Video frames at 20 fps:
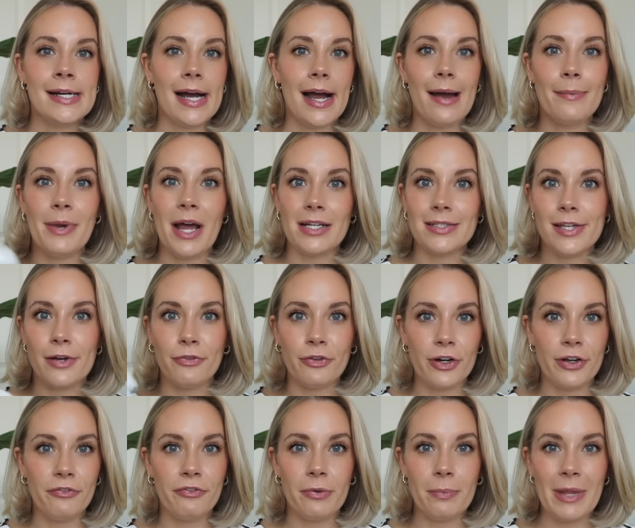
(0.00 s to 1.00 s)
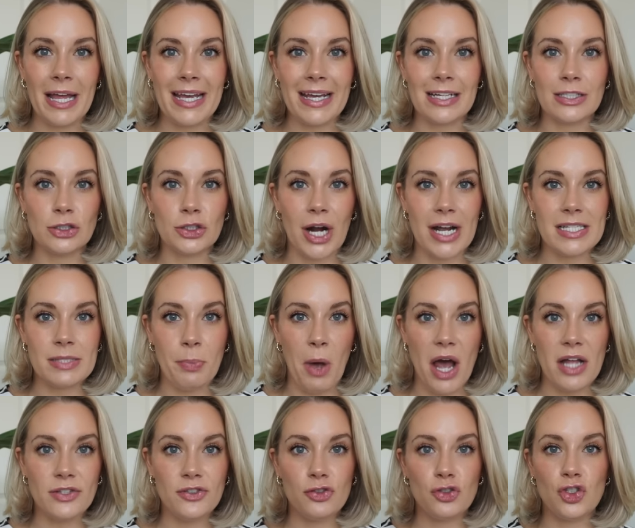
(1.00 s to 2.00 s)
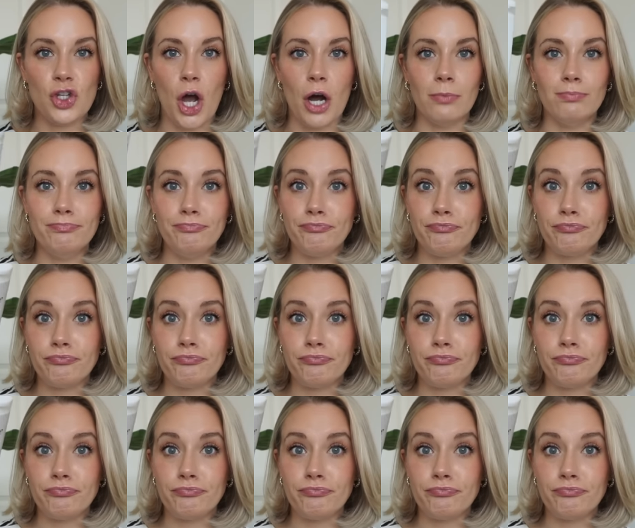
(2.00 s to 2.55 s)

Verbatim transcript: i'm not suffering from like dry spots so